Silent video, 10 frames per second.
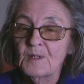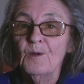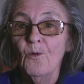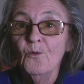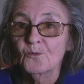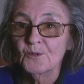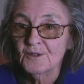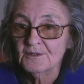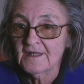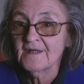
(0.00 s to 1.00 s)
be awkward,
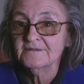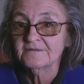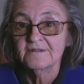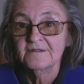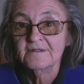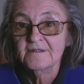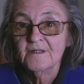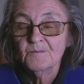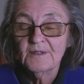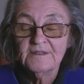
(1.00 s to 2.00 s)
I guess.
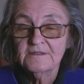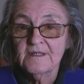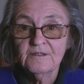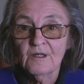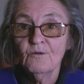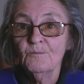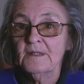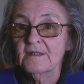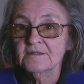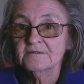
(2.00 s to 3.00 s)
But he told
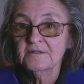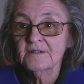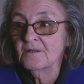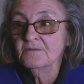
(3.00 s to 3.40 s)
me this, you know.